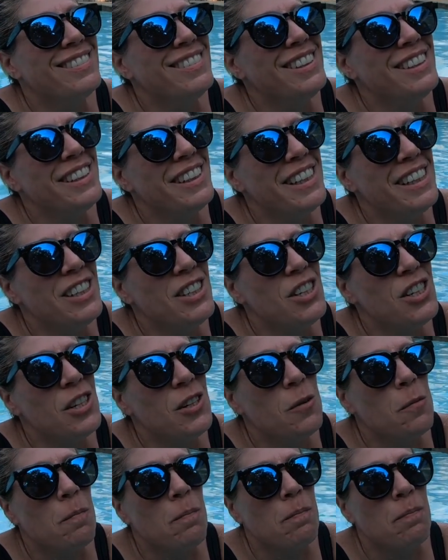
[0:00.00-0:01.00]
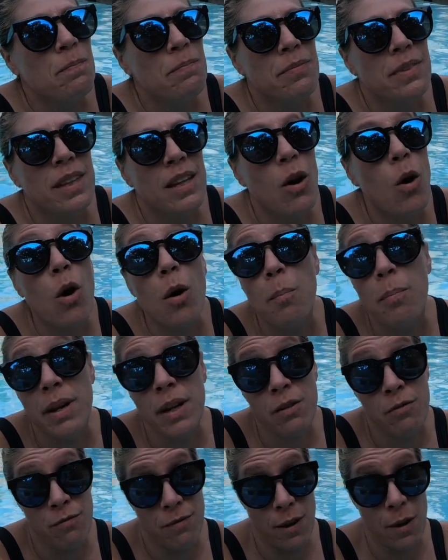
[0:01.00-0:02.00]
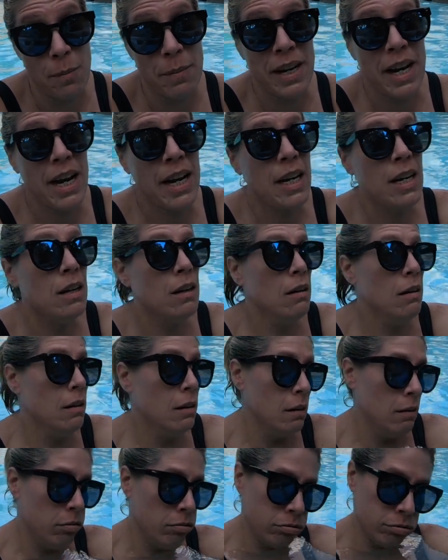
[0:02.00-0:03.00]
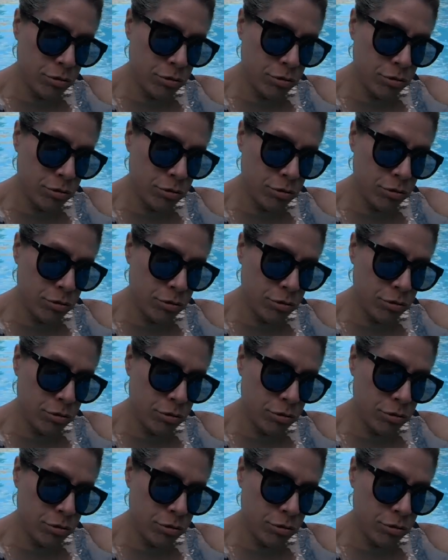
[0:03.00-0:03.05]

Look at or you. or being furminated. Oh,